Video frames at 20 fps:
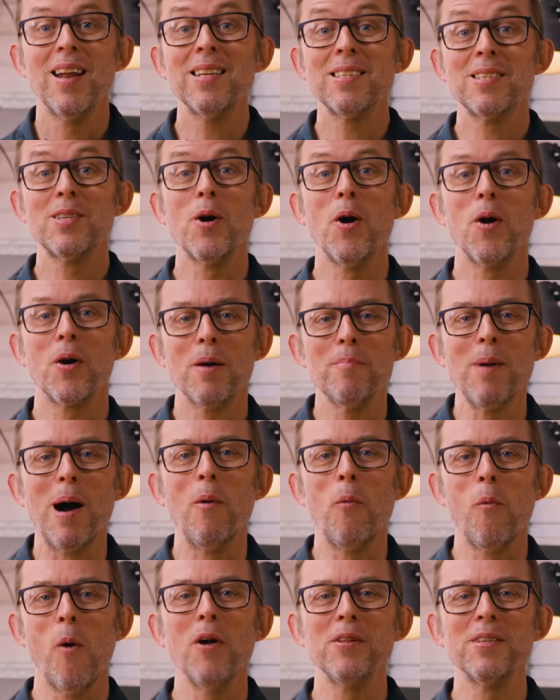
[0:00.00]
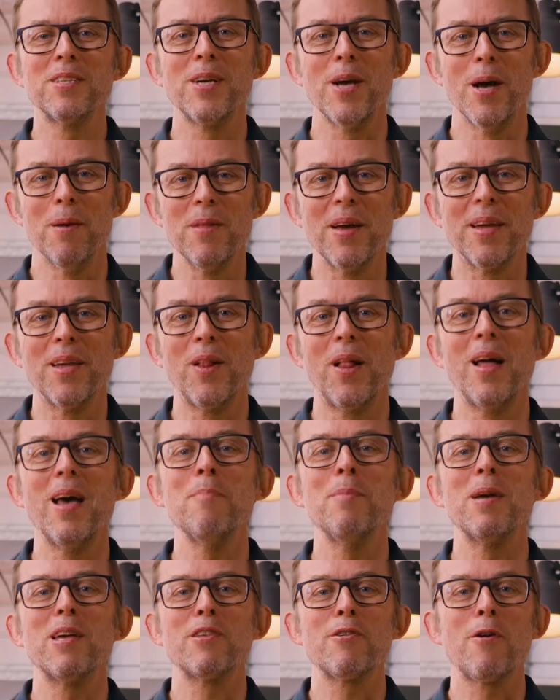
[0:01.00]
Let's talk about one term that you'll
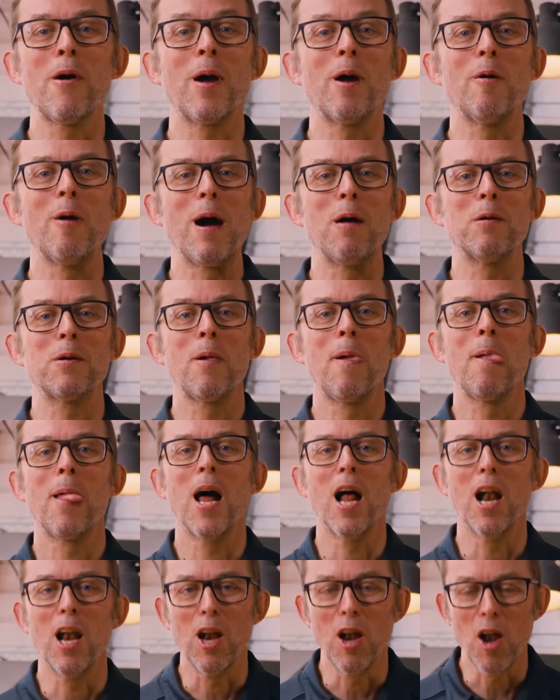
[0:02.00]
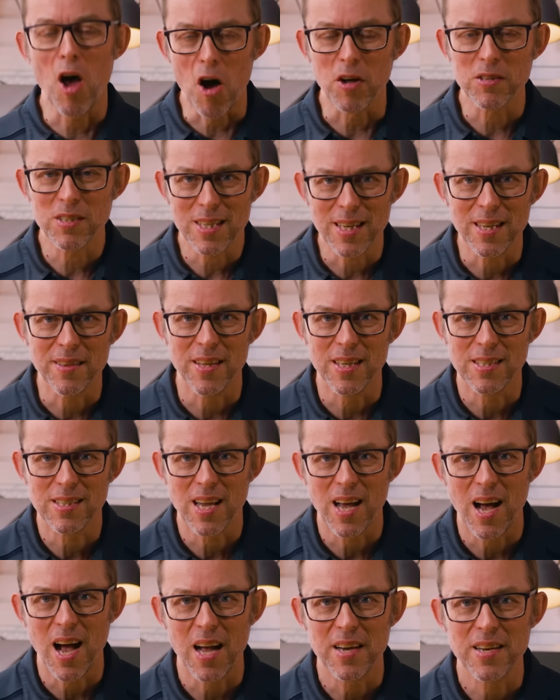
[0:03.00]
hear me throwing around a lot in this
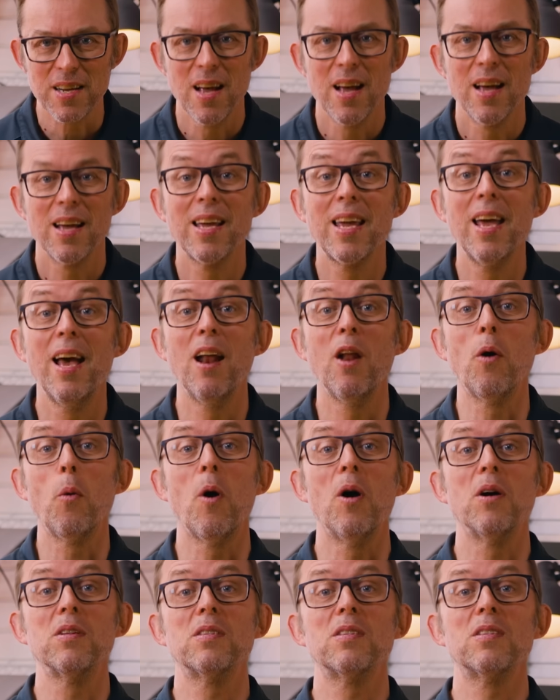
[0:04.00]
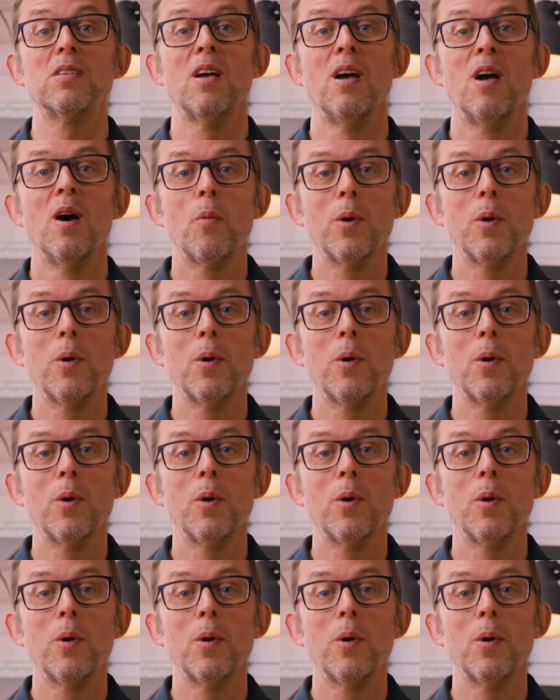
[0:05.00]
guide. Kilowatts.